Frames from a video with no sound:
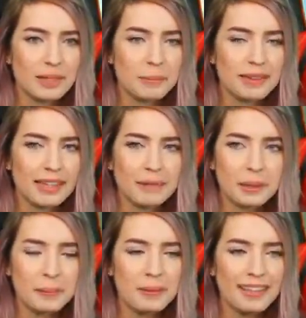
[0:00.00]
but then I'm
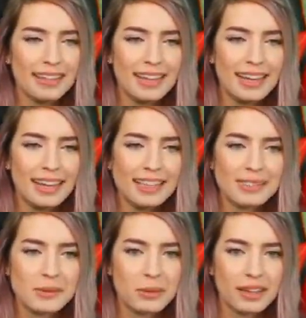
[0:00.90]
like, nah, it's
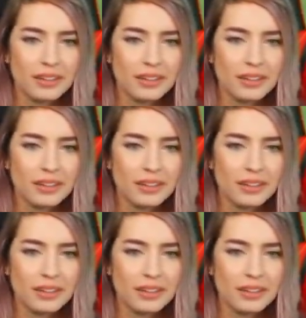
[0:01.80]
okay.